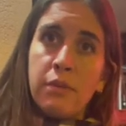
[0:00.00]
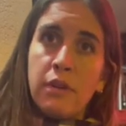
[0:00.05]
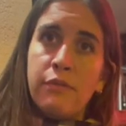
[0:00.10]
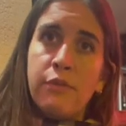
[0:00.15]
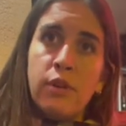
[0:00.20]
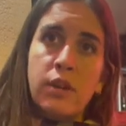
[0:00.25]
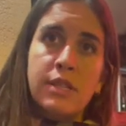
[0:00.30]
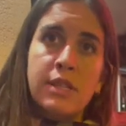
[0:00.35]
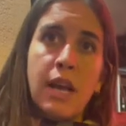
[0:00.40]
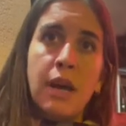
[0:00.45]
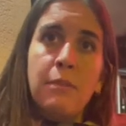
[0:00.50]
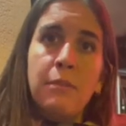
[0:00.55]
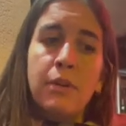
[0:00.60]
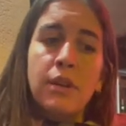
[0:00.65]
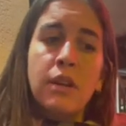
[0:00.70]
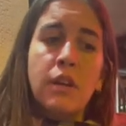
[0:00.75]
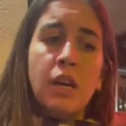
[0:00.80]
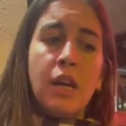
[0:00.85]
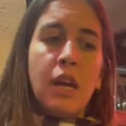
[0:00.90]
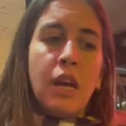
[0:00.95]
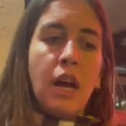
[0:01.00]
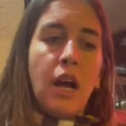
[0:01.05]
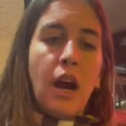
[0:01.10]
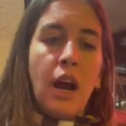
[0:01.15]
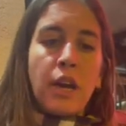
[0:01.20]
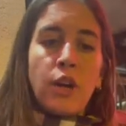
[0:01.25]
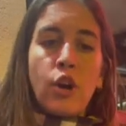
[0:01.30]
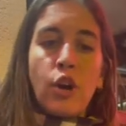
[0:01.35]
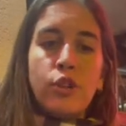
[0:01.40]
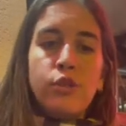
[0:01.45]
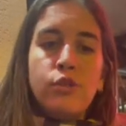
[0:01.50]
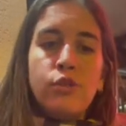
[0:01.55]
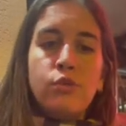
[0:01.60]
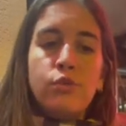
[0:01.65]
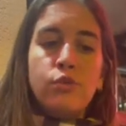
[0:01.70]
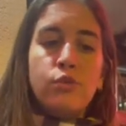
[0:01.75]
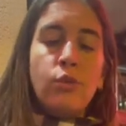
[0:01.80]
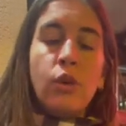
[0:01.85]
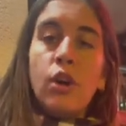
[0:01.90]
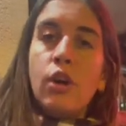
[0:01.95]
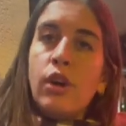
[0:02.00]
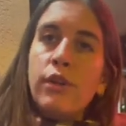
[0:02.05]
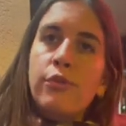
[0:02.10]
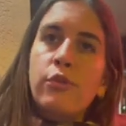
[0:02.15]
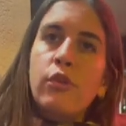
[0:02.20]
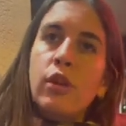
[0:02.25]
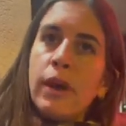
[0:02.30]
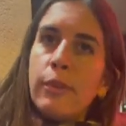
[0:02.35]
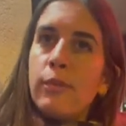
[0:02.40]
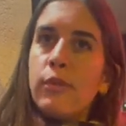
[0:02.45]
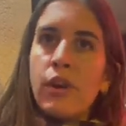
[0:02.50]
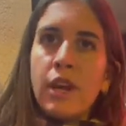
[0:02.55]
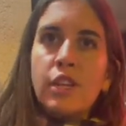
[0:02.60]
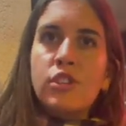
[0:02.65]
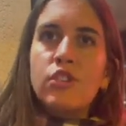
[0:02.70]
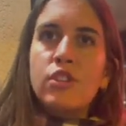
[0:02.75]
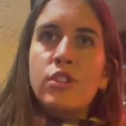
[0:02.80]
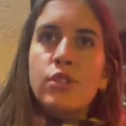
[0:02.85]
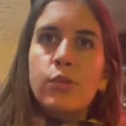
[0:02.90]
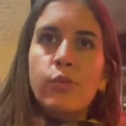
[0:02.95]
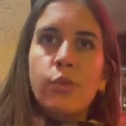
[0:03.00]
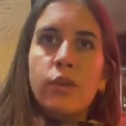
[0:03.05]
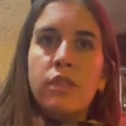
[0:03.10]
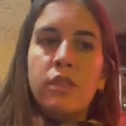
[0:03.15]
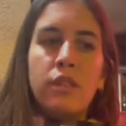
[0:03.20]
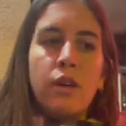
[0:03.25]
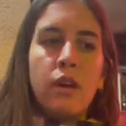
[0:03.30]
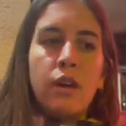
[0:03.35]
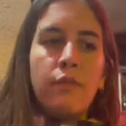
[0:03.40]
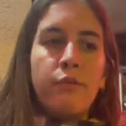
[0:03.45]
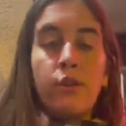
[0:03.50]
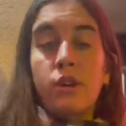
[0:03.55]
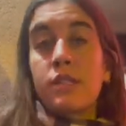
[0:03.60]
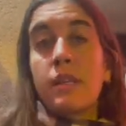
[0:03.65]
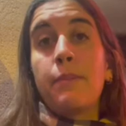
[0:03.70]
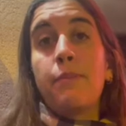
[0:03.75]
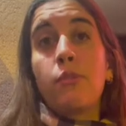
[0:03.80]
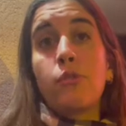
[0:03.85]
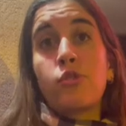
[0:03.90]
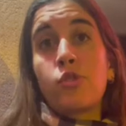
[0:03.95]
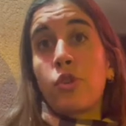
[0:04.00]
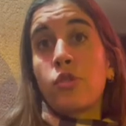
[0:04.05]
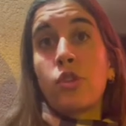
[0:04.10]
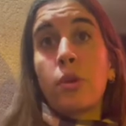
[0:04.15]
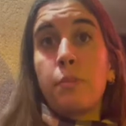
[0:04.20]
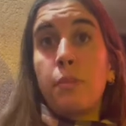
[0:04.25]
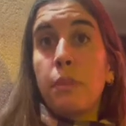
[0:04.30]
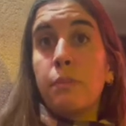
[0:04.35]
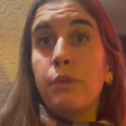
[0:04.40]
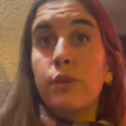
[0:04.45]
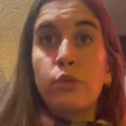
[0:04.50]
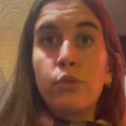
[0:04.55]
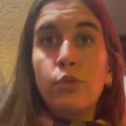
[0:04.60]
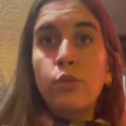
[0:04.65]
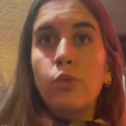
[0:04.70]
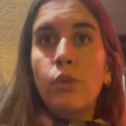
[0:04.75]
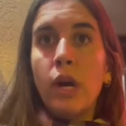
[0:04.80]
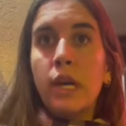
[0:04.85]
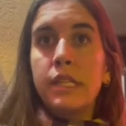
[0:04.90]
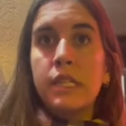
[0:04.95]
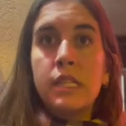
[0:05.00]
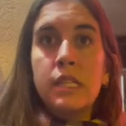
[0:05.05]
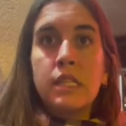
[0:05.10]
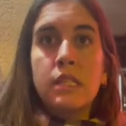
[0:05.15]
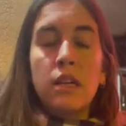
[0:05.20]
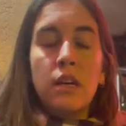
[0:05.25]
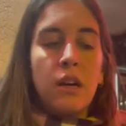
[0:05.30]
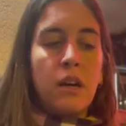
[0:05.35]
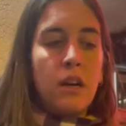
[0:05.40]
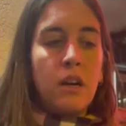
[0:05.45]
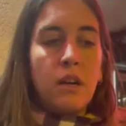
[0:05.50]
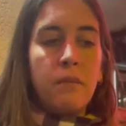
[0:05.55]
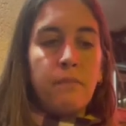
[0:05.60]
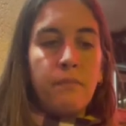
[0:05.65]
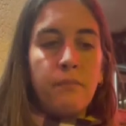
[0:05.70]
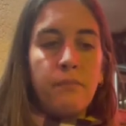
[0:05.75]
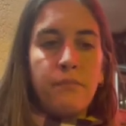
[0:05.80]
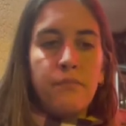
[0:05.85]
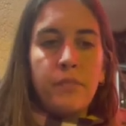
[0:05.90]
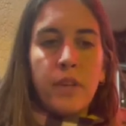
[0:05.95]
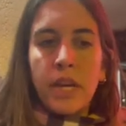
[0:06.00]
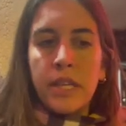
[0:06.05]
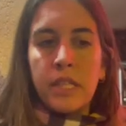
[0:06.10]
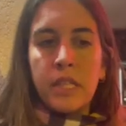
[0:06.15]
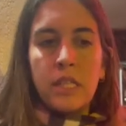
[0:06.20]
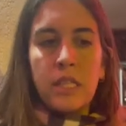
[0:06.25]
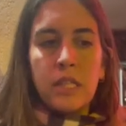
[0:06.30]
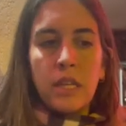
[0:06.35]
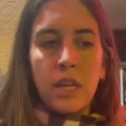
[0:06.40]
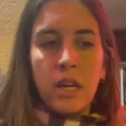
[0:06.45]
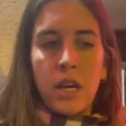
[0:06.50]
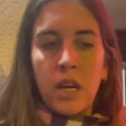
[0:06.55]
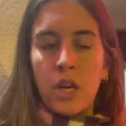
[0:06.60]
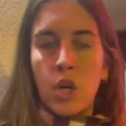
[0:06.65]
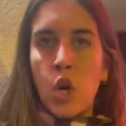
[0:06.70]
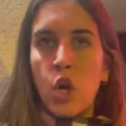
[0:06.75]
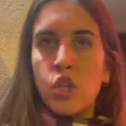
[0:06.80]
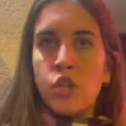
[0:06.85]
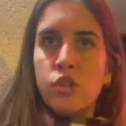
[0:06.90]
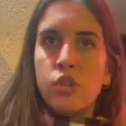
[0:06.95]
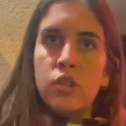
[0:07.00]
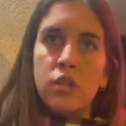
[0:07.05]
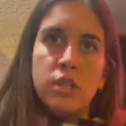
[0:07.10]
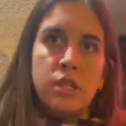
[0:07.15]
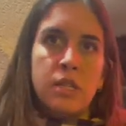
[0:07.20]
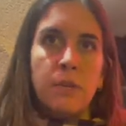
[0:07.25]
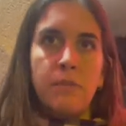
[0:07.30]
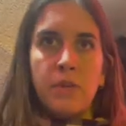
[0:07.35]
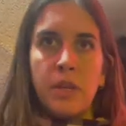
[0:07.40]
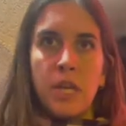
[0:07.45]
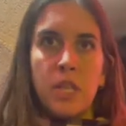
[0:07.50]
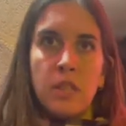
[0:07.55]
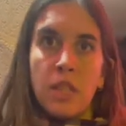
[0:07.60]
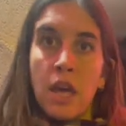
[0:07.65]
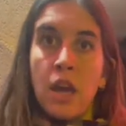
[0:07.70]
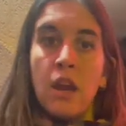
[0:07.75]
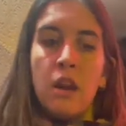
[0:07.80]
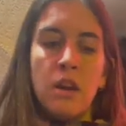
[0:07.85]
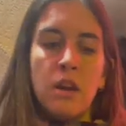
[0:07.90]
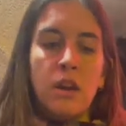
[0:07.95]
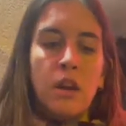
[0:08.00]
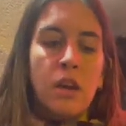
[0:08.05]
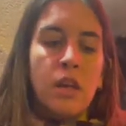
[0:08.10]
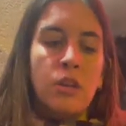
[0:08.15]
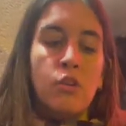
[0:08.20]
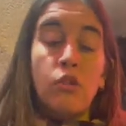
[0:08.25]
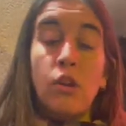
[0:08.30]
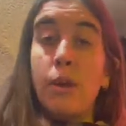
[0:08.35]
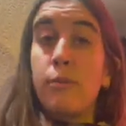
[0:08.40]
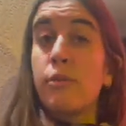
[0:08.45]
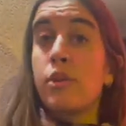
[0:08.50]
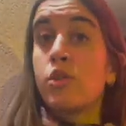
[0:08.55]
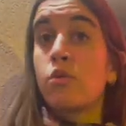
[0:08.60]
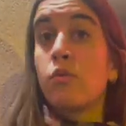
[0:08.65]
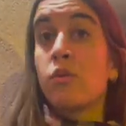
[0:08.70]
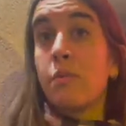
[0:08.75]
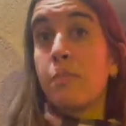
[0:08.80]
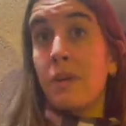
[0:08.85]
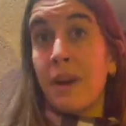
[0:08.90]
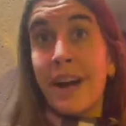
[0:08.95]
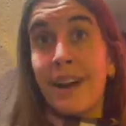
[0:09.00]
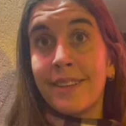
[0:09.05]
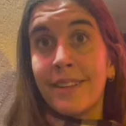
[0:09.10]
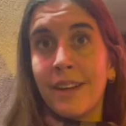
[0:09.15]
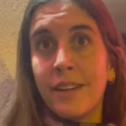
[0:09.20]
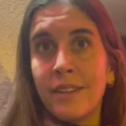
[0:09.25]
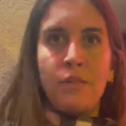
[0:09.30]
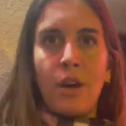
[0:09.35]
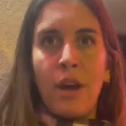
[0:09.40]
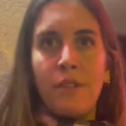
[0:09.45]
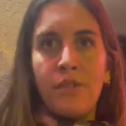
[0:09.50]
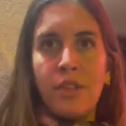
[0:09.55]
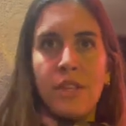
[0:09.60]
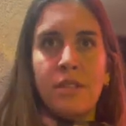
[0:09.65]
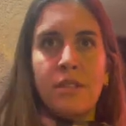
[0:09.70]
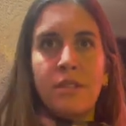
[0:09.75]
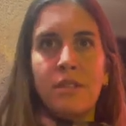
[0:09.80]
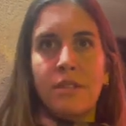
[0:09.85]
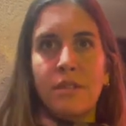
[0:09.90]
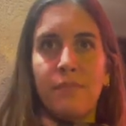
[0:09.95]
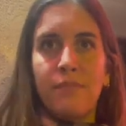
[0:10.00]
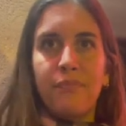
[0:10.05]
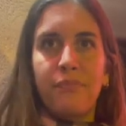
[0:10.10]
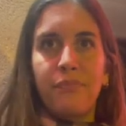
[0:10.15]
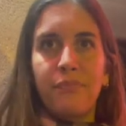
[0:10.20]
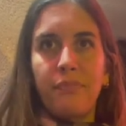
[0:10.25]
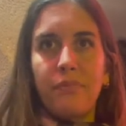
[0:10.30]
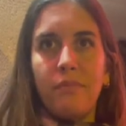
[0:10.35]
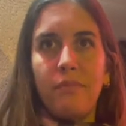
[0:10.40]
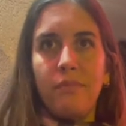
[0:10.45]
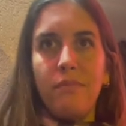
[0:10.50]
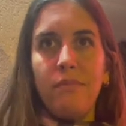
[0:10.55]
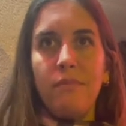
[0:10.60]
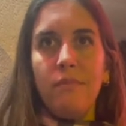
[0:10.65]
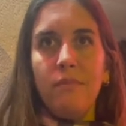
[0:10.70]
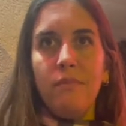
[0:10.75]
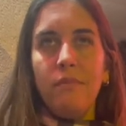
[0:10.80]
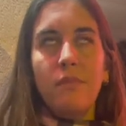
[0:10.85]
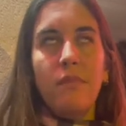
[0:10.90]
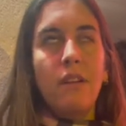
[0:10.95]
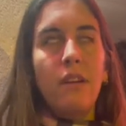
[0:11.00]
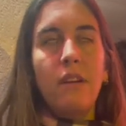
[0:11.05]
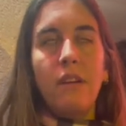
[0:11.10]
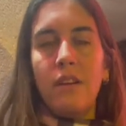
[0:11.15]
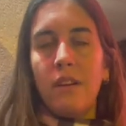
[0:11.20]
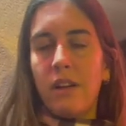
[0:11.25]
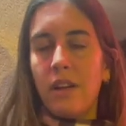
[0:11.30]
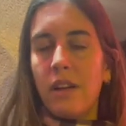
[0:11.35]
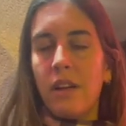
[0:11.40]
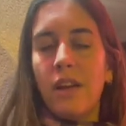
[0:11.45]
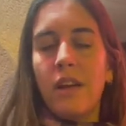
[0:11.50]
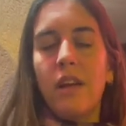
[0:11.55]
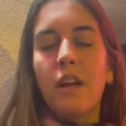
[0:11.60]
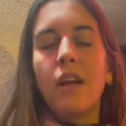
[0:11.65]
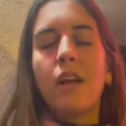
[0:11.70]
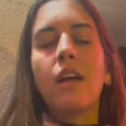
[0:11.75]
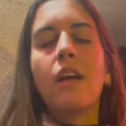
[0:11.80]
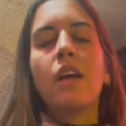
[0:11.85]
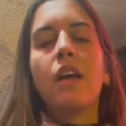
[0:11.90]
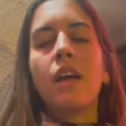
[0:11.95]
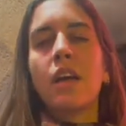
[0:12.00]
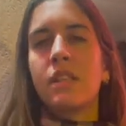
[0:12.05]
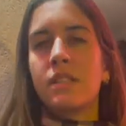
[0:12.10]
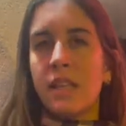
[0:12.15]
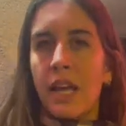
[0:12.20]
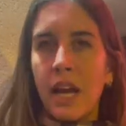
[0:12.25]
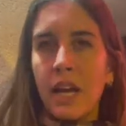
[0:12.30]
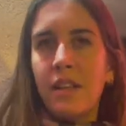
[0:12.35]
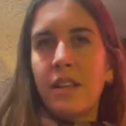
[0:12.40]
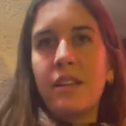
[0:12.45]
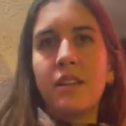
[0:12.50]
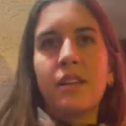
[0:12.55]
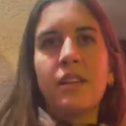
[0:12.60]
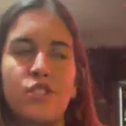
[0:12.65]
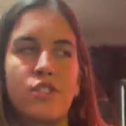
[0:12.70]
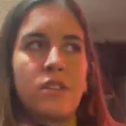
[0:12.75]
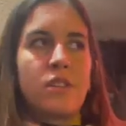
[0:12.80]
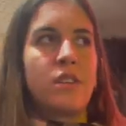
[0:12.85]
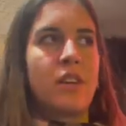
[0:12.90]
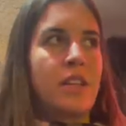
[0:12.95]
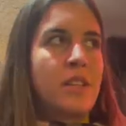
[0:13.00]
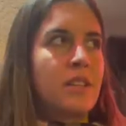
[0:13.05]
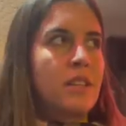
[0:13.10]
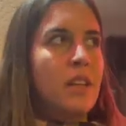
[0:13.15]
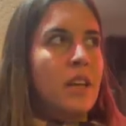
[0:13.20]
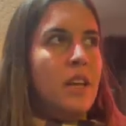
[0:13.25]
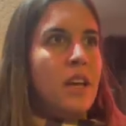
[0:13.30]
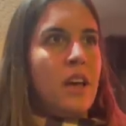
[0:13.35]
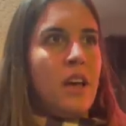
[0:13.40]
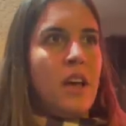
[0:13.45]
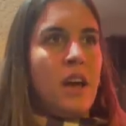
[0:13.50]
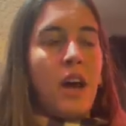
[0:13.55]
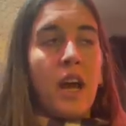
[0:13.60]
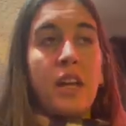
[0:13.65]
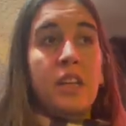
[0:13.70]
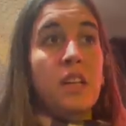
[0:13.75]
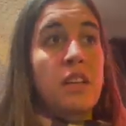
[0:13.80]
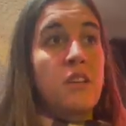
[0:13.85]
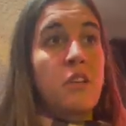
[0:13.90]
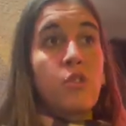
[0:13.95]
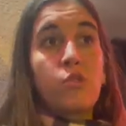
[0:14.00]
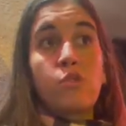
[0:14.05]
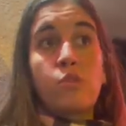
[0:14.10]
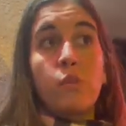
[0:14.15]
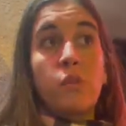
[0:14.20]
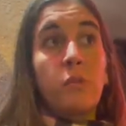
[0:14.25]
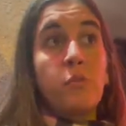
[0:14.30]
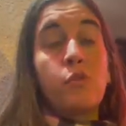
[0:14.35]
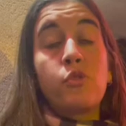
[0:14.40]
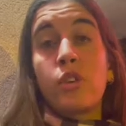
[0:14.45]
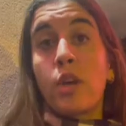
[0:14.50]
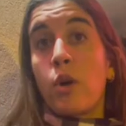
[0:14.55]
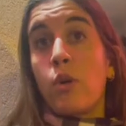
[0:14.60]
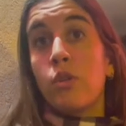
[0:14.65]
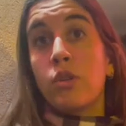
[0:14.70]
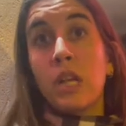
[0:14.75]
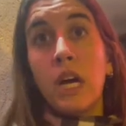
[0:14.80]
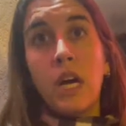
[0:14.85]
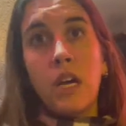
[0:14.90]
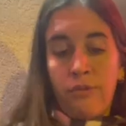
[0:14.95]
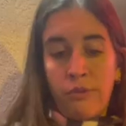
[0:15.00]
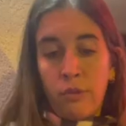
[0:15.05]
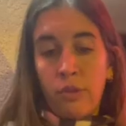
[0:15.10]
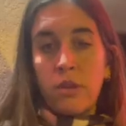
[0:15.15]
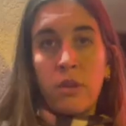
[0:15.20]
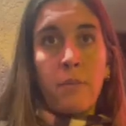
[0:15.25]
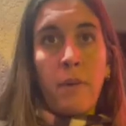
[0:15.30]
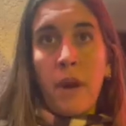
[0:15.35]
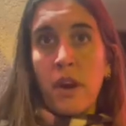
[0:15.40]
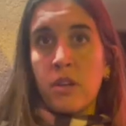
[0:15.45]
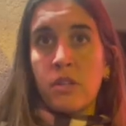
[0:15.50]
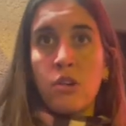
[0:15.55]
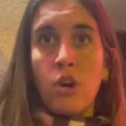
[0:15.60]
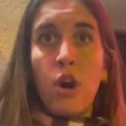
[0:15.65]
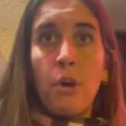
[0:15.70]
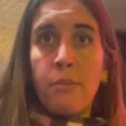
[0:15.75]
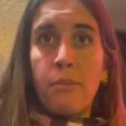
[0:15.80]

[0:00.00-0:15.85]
for example, I got to do a lot of collaborations with, for example, Centre Pompidou. I did a concert, something there in collaboration with Prada. Sort of intertwining of all the arts coming together. Exactly. I did also with Musée Rodin for the Paris Opera.